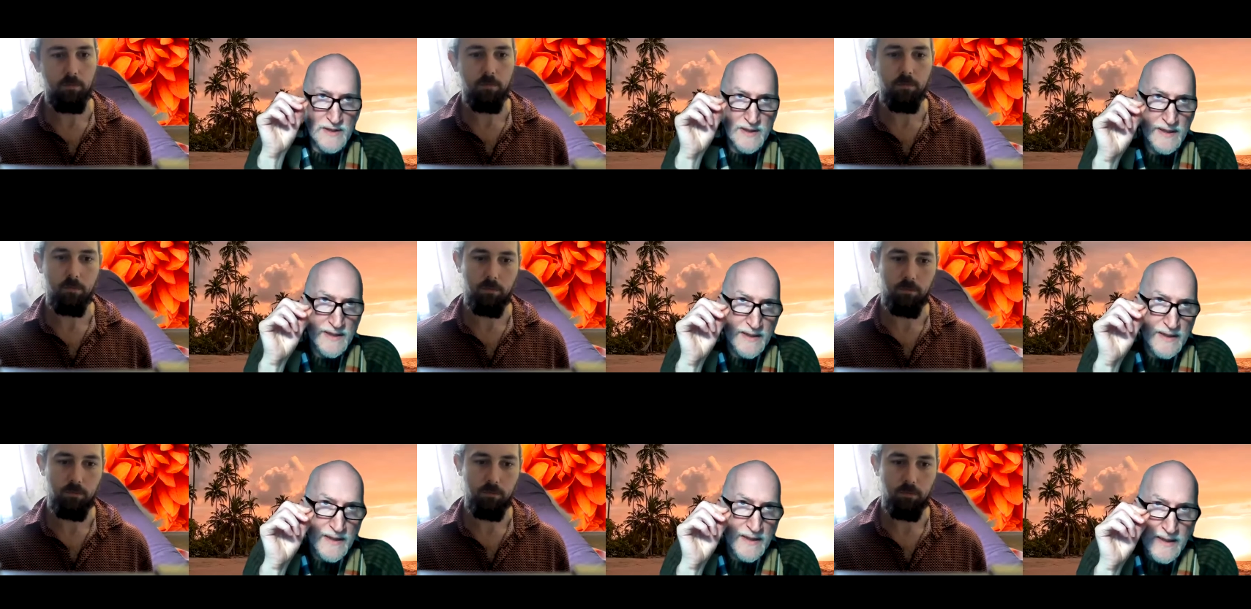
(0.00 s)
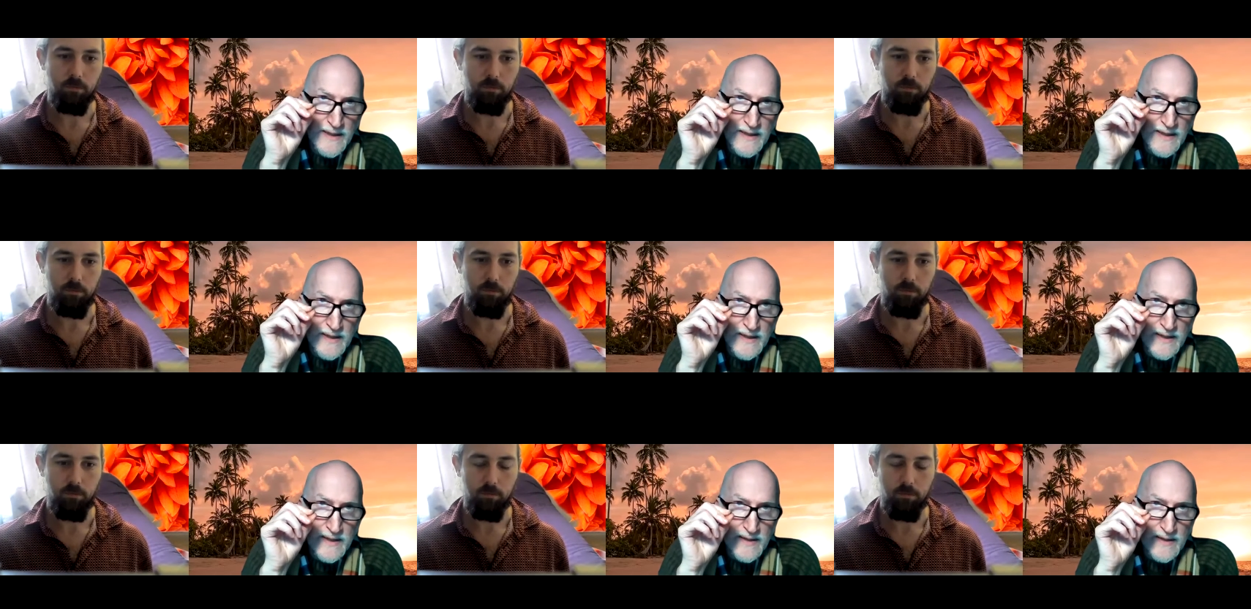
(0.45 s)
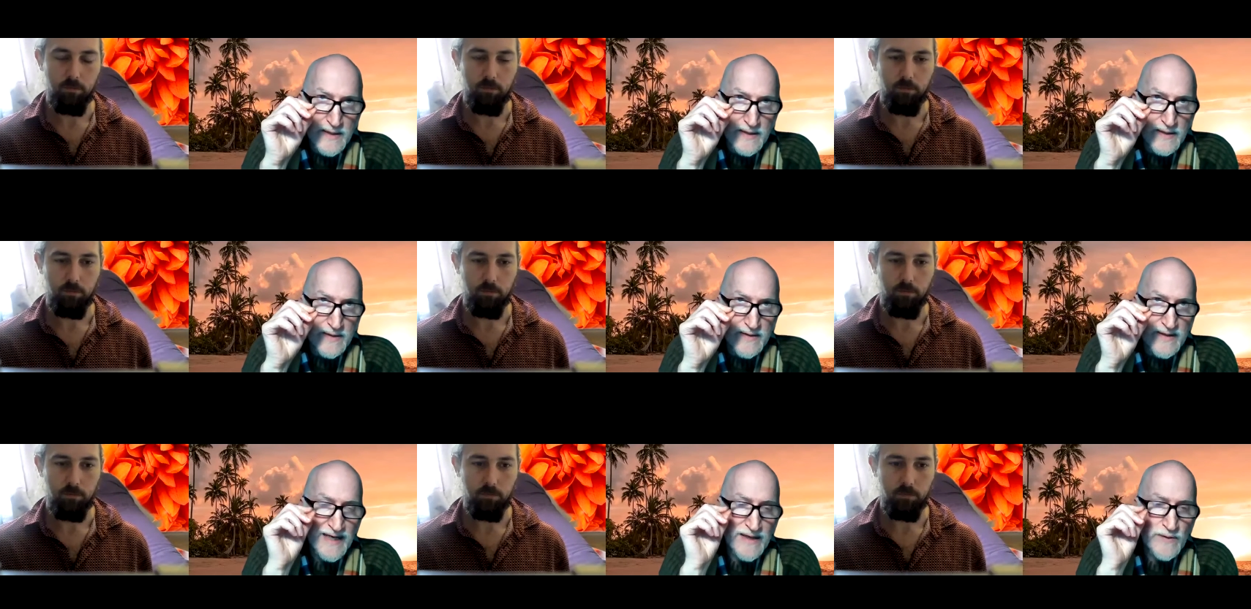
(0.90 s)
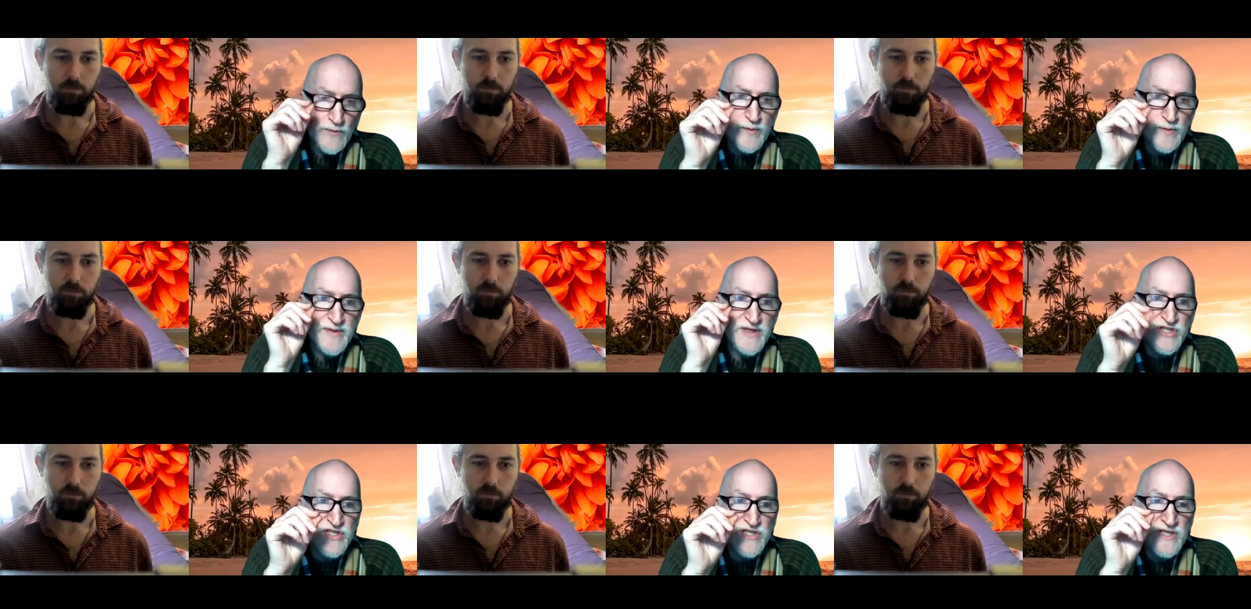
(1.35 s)
Speaker 1: like, that
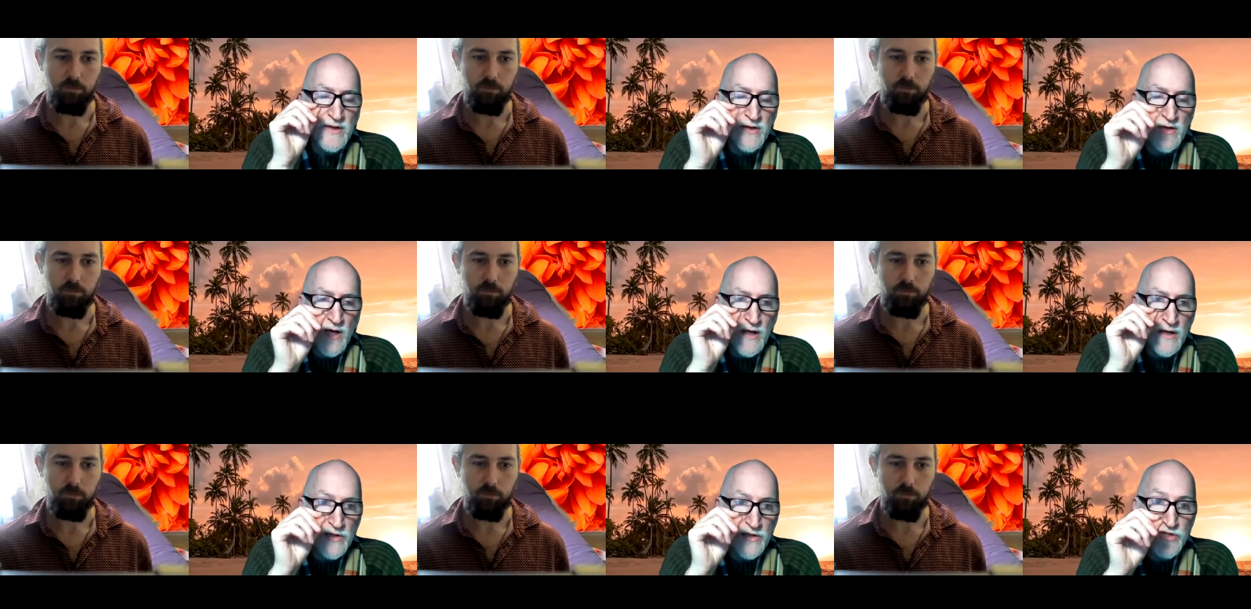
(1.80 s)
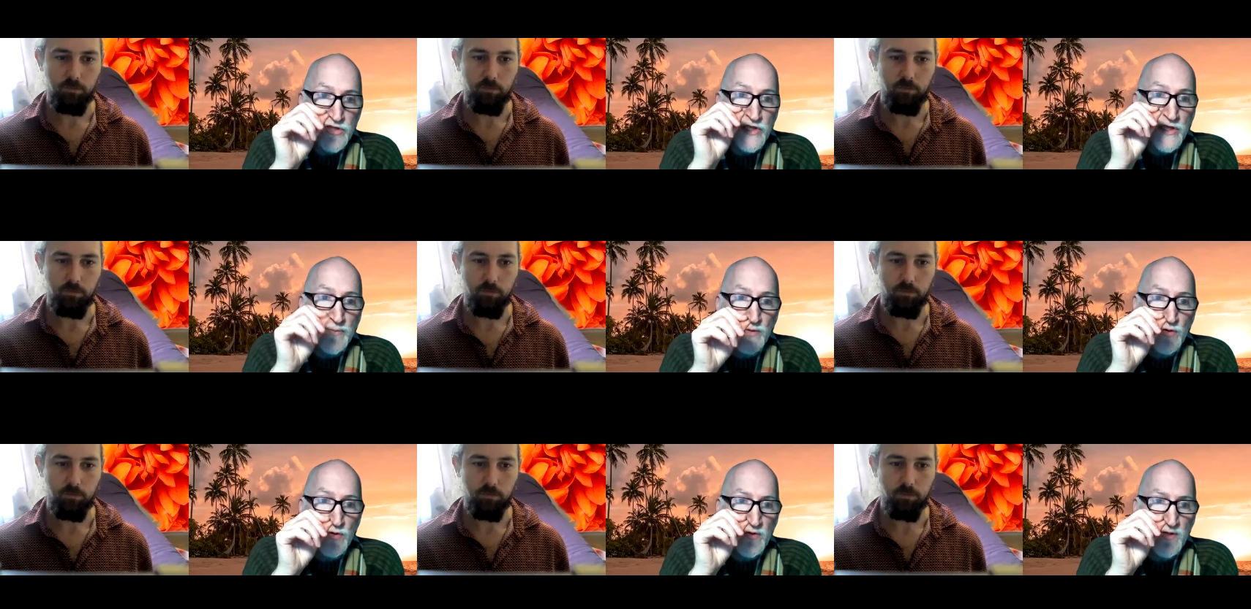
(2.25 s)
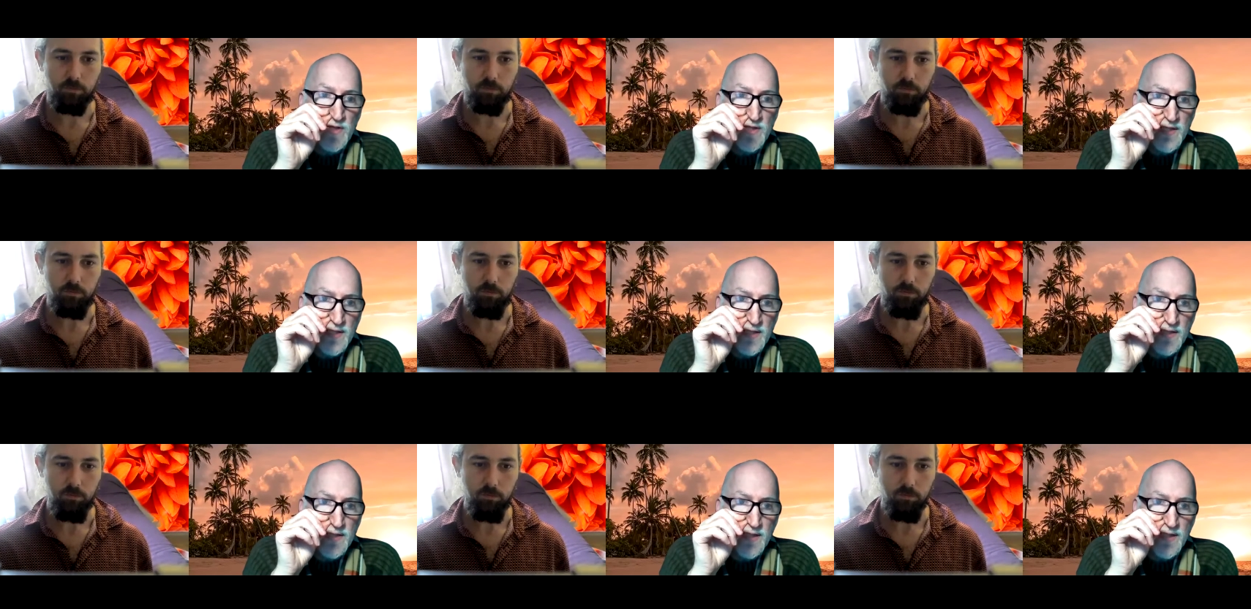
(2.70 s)
would be a shared knowledge community.